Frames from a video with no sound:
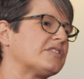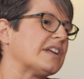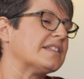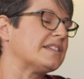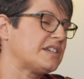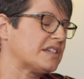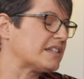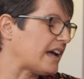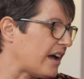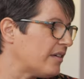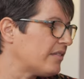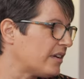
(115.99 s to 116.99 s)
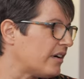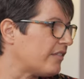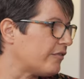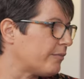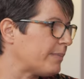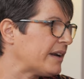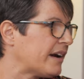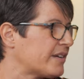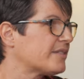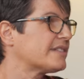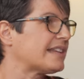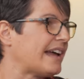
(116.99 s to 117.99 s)
transitioned out of
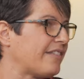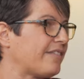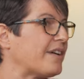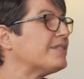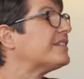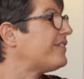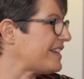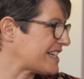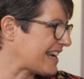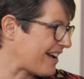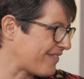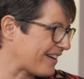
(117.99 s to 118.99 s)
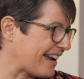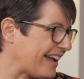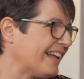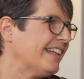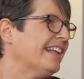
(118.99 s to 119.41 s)
Barnardo's and mm-hmm. founded Vision Africa